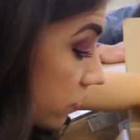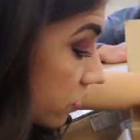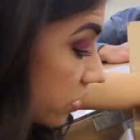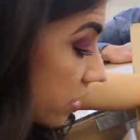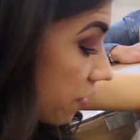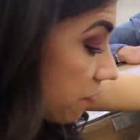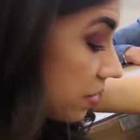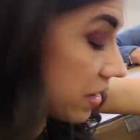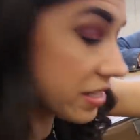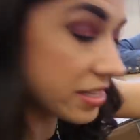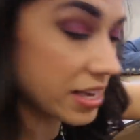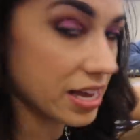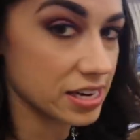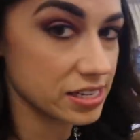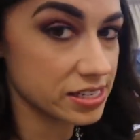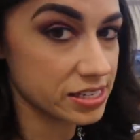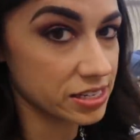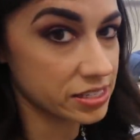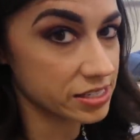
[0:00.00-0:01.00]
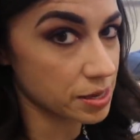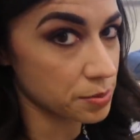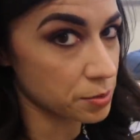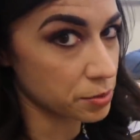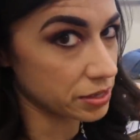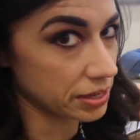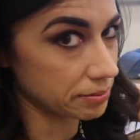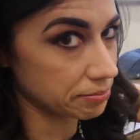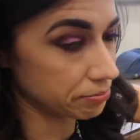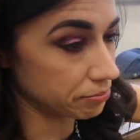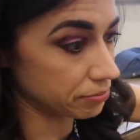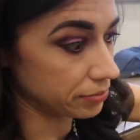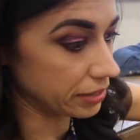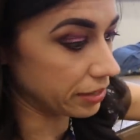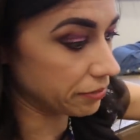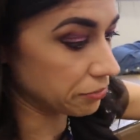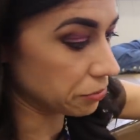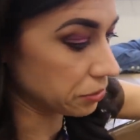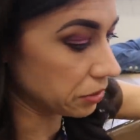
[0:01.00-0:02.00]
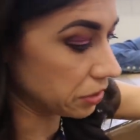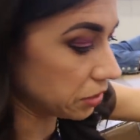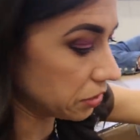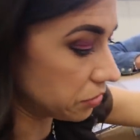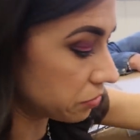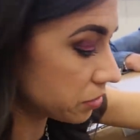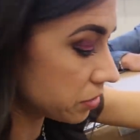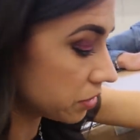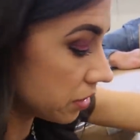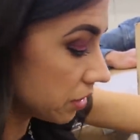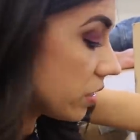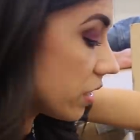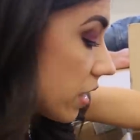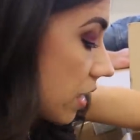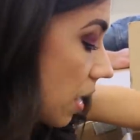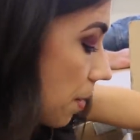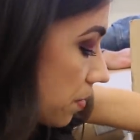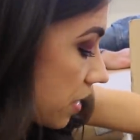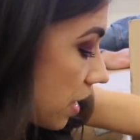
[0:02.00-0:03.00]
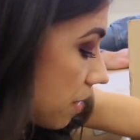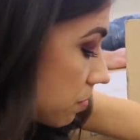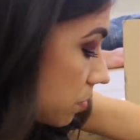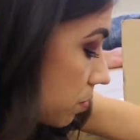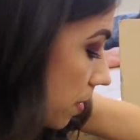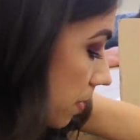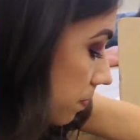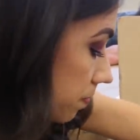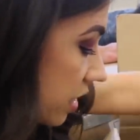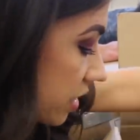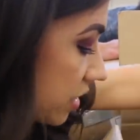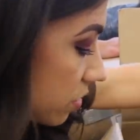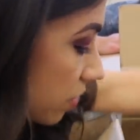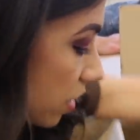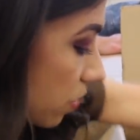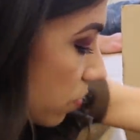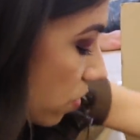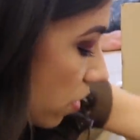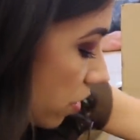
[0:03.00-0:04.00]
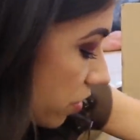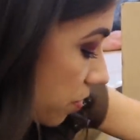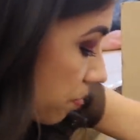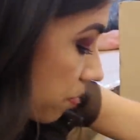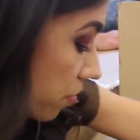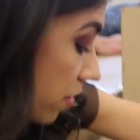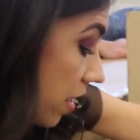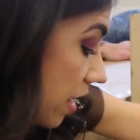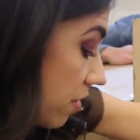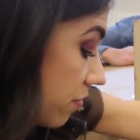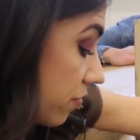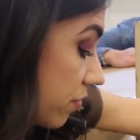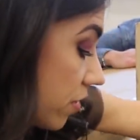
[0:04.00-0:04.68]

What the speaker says: of stuff because I had a stunt double that we never really used. We did a couple times, but this is what I wore on the parade